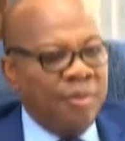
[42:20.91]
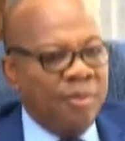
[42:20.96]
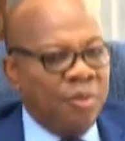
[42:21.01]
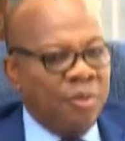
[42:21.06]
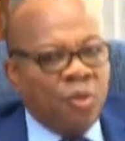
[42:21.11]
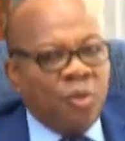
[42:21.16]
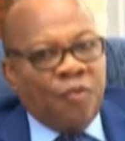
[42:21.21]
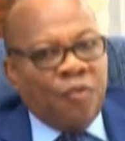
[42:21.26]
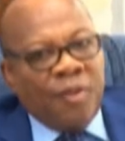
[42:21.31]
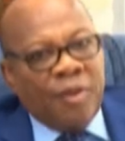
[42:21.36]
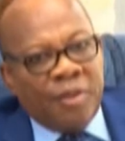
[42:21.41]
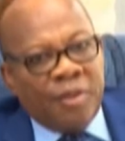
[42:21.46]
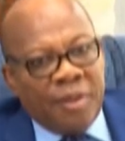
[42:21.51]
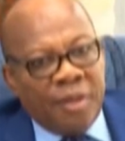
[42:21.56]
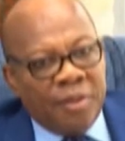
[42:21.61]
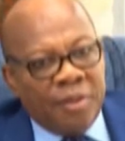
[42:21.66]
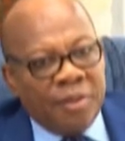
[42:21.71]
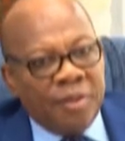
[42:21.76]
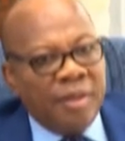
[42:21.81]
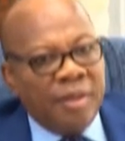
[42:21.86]
So, for
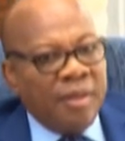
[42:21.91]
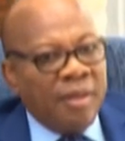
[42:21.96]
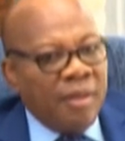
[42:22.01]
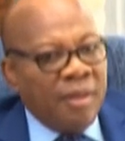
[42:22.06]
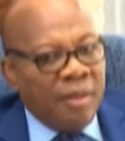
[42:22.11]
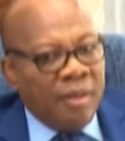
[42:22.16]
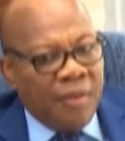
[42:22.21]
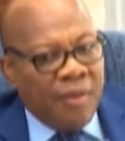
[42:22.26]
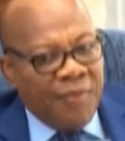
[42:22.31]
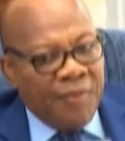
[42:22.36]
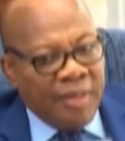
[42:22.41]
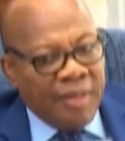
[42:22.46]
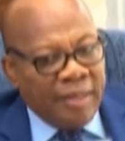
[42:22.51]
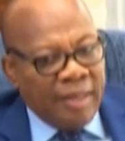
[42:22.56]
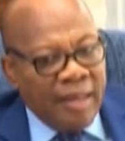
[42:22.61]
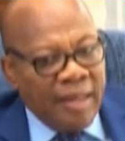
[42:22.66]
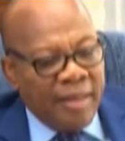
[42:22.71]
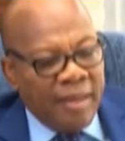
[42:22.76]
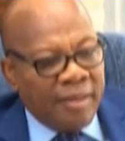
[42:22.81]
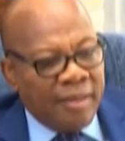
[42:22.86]
instance, if it's a
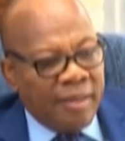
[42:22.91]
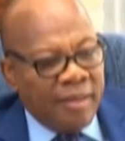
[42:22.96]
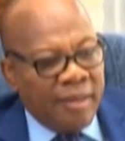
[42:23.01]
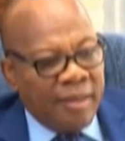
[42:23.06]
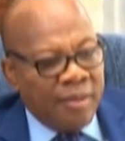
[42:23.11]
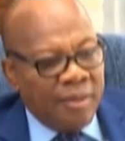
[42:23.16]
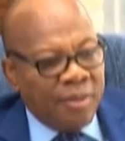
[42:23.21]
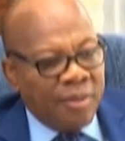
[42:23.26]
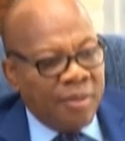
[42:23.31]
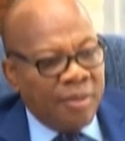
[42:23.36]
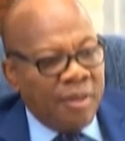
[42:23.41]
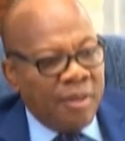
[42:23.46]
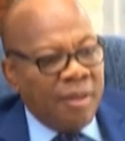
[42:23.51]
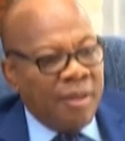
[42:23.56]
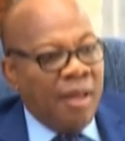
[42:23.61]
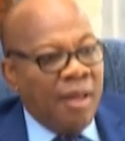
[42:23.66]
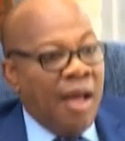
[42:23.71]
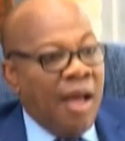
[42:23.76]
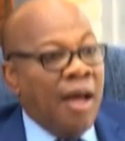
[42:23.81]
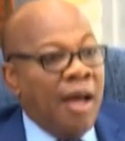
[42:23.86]
10 year sentence
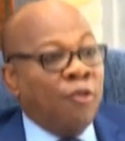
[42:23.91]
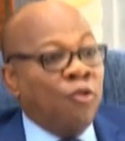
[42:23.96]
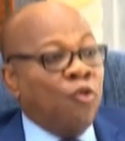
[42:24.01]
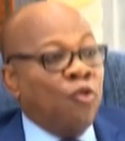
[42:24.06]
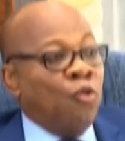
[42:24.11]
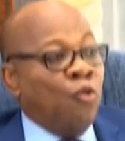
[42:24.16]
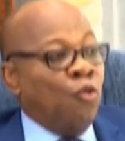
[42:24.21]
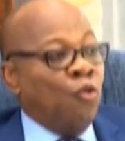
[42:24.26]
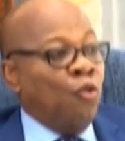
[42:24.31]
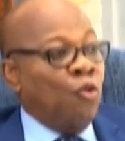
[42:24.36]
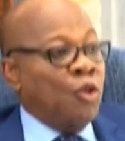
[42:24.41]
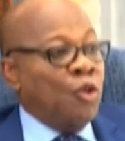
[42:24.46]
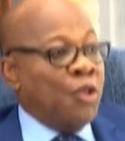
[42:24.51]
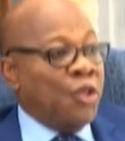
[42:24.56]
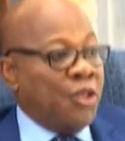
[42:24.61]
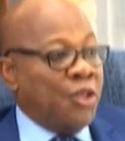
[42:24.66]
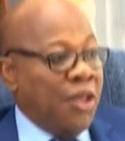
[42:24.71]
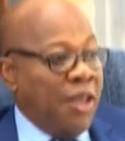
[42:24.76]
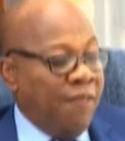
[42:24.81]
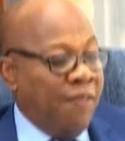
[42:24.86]
and you
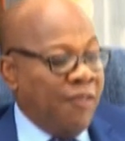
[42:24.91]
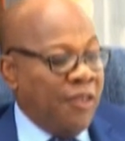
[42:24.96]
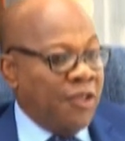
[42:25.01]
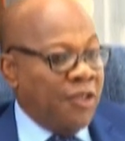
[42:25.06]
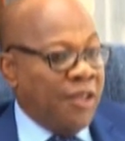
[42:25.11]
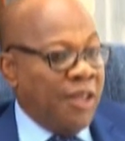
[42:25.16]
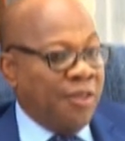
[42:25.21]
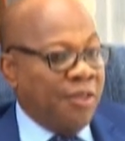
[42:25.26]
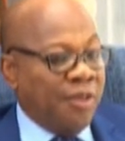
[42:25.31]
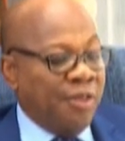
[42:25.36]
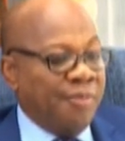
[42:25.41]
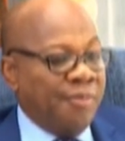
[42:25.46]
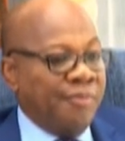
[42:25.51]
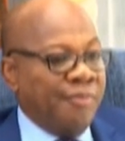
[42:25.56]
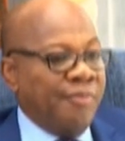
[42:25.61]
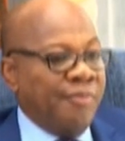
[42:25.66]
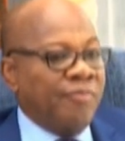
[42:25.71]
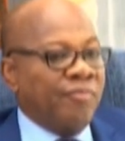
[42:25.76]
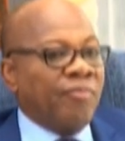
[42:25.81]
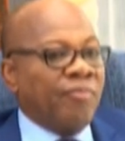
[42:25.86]
save the state
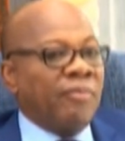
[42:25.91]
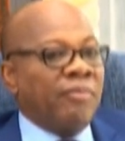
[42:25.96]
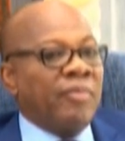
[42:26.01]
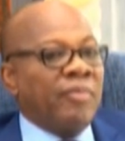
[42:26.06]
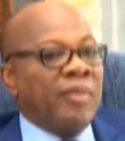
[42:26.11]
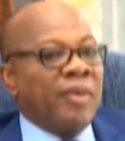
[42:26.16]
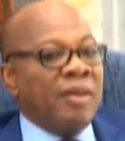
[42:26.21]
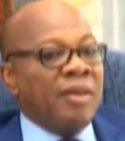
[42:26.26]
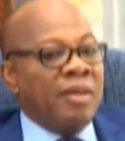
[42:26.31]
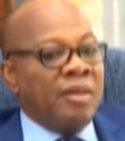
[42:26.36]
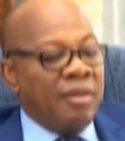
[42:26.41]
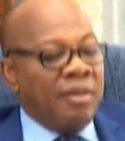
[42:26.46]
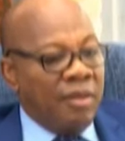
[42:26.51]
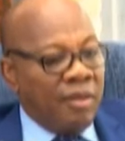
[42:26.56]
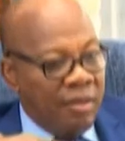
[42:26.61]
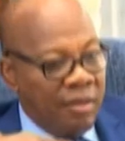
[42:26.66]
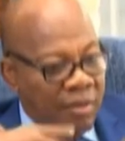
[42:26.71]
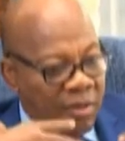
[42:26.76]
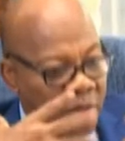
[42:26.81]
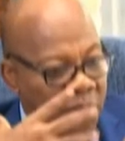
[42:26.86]

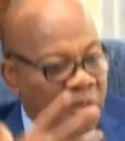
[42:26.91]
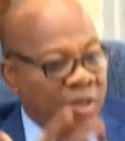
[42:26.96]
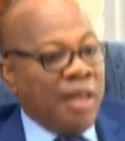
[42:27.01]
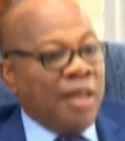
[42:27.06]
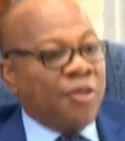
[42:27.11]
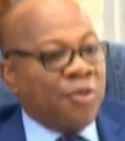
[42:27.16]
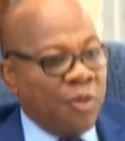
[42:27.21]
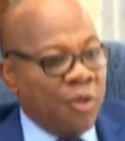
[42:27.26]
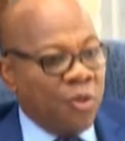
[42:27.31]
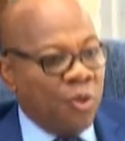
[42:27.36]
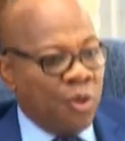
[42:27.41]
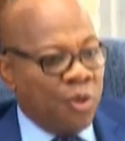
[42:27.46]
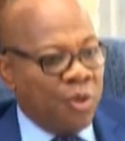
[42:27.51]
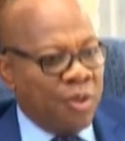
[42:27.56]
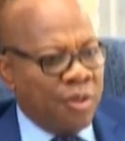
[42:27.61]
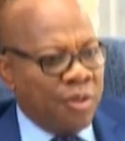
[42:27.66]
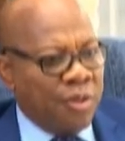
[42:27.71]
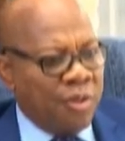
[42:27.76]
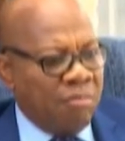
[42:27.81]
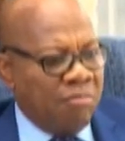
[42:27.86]
scarce
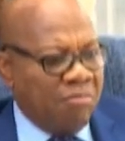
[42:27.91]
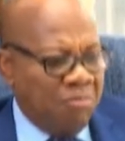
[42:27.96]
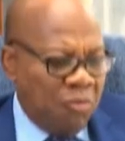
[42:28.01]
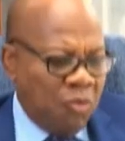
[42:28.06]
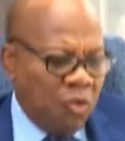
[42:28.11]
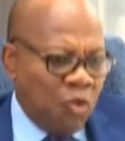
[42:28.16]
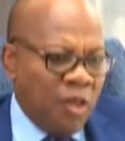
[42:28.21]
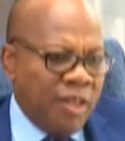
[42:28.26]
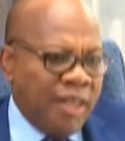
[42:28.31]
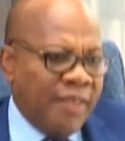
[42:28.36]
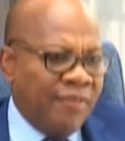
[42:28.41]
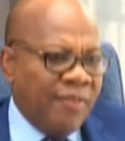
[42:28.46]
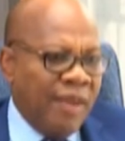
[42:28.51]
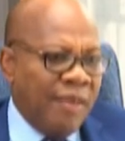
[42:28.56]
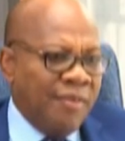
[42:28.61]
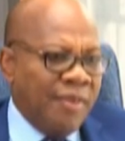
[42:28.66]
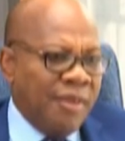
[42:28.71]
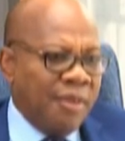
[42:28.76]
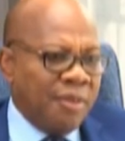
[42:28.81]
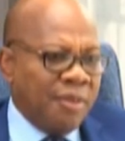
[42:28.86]
resources, you could get
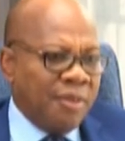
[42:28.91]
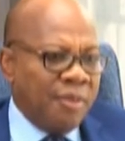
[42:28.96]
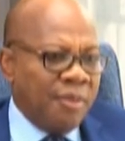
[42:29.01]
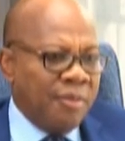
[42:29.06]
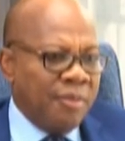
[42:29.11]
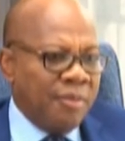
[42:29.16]
five years.